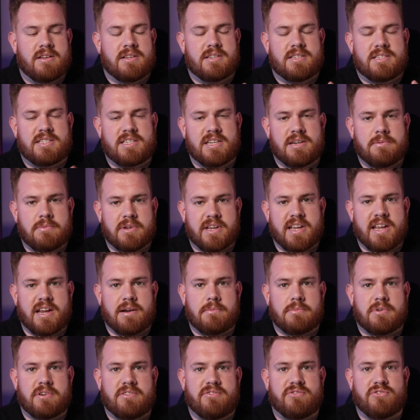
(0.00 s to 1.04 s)
cinema
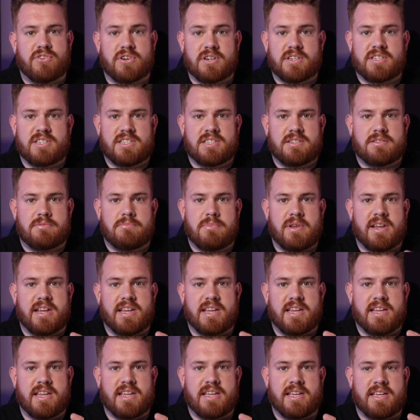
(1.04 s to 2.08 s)
camera versus
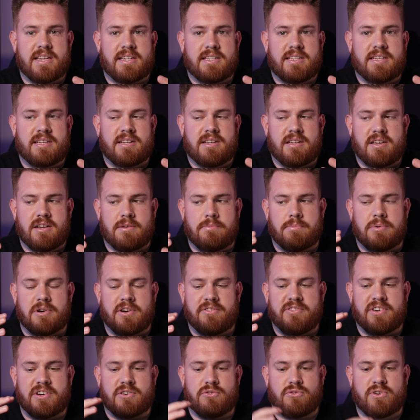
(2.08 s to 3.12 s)
making it a
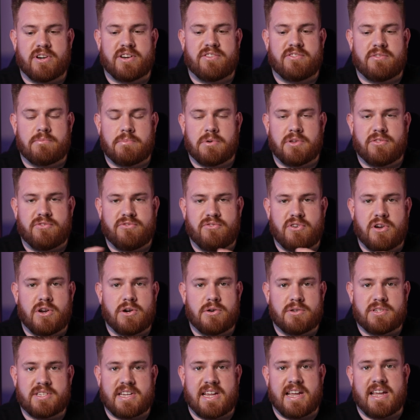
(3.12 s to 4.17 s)
perfect rig for both
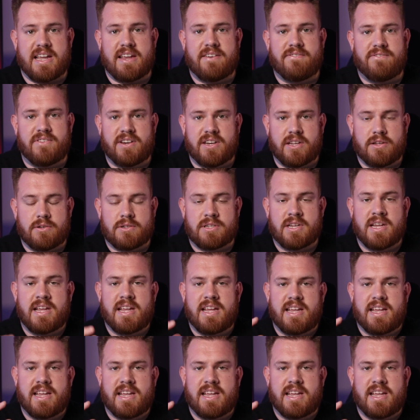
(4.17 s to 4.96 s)
photos and videos.